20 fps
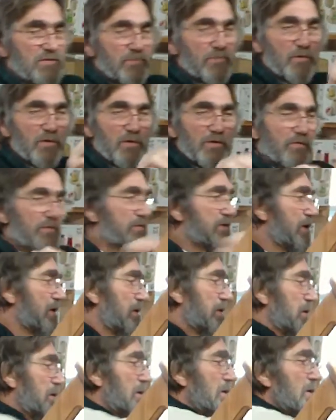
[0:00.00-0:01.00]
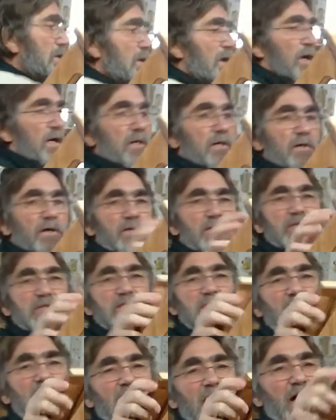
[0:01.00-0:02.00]
grooves lock it on the
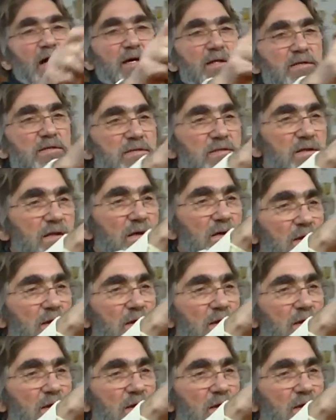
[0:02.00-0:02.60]
sides